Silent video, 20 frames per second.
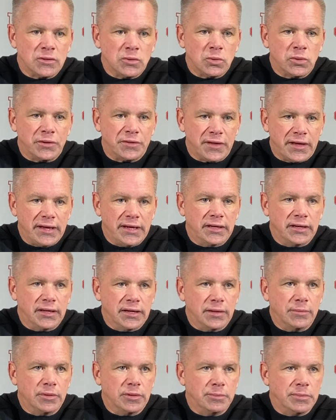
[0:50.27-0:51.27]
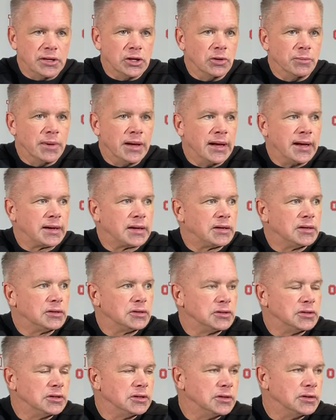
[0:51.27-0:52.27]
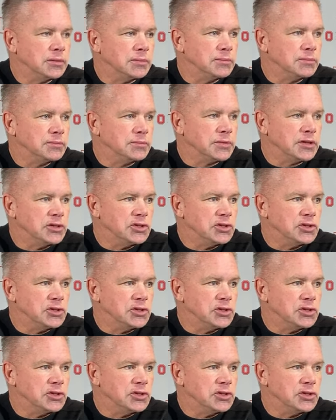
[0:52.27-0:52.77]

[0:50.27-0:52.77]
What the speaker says: with A&M and Merrimack. They